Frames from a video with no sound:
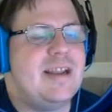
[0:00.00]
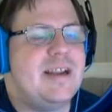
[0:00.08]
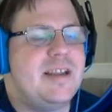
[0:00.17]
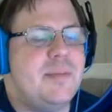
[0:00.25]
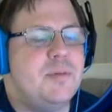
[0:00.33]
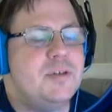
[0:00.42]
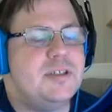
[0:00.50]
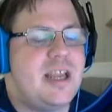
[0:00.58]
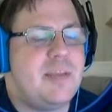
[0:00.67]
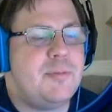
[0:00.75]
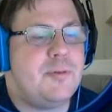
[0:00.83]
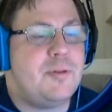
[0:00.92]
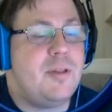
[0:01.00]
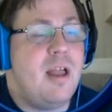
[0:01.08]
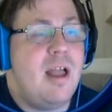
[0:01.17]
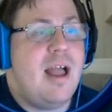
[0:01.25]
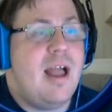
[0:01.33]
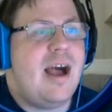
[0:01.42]
Innkeeper's Table.
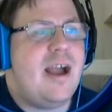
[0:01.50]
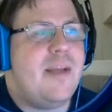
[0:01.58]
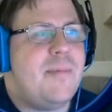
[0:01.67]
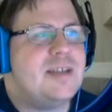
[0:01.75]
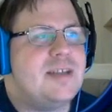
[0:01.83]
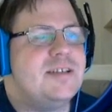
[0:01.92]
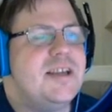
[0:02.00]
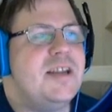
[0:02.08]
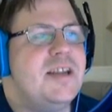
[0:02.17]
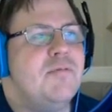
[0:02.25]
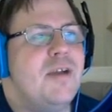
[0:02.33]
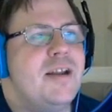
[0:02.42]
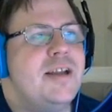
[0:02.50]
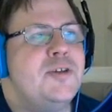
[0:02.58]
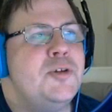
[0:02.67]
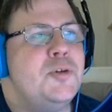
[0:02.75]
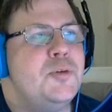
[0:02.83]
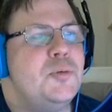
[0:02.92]
I am actually getting ready
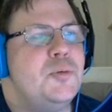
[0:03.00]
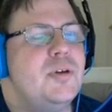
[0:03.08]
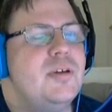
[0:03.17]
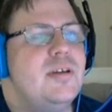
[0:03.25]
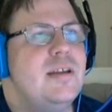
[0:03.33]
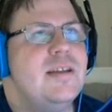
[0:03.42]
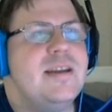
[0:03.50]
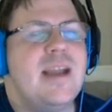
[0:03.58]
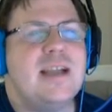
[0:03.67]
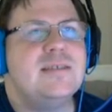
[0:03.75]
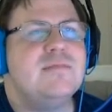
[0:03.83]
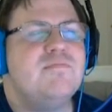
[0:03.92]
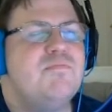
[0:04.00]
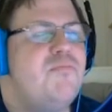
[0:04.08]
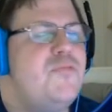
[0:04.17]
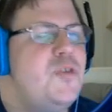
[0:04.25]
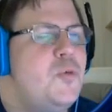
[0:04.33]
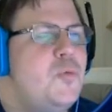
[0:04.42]
to, in the next
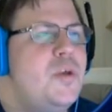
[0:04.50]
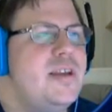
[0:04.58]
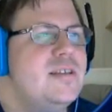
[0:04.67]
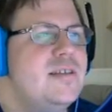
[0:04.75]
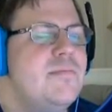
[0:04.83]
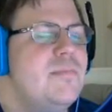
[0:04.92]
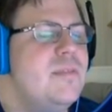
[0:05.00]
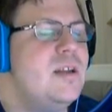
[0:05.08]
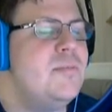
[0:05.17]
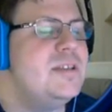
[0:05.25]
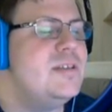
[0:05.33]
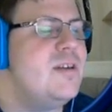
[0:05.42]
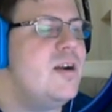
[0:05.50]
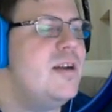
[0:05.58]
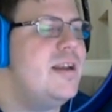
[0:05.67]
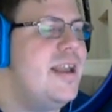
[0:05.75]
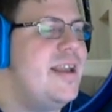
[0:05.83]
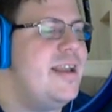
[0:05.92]
few weeks, I'm going to be
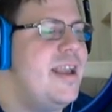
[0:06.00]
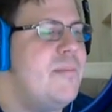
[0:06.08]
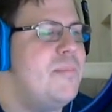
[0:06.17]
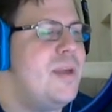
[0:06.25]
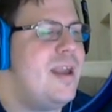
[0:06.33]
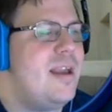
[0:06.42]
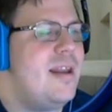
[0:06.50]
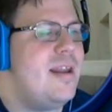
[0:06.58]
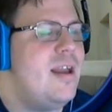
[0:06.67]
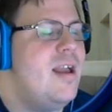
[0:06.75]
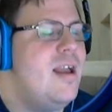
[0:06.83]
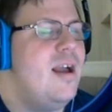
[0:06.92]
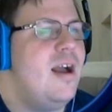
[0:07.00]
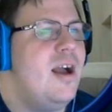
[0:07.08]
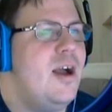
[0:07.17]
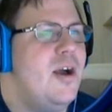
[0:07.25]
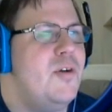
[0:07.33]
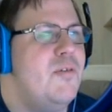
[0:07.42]
starting a campaign
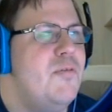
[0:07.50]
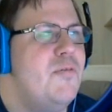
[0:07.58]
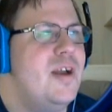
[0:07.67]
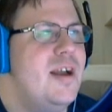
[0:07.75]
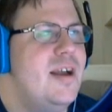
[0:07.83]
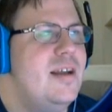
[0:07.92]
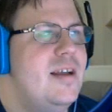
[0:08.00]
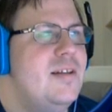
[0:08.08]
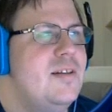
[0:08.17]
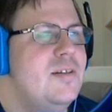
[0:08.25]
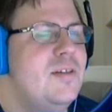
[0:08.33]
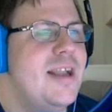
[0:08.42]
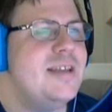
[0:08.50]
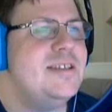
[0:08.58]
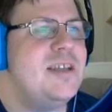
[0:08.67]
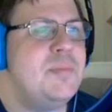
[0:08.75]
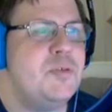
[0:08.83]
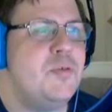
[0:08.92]
of
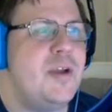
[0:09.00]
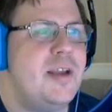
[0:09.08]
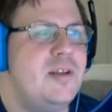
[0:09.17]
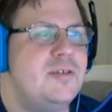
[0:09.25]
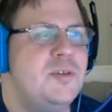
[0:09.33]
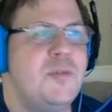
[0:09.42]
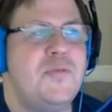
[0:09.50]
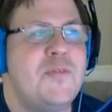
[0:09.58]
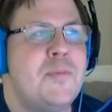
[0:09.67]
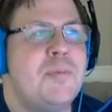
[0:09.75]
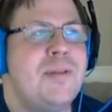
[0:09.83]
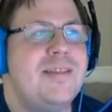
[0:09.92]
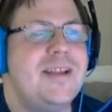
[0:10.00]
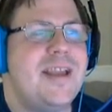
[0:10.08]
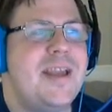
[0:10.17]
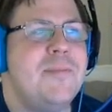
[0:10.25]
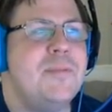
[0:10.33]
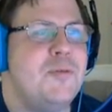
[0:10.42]
Legacy Betrayal. So if you've ever played the
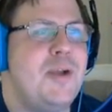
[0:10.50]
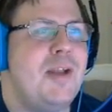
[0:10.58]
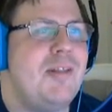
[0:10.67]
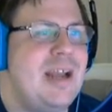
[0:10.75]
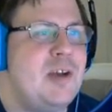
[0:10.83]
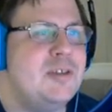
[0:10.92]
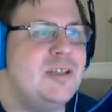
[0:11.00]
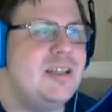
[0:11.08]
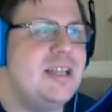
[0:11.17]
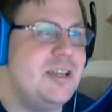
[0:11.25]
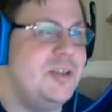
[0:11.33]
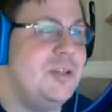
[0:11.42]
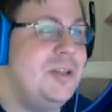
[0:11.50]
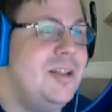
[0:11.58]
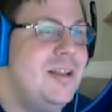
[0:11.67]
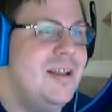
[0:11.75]
game Betrayal at House on the Hill,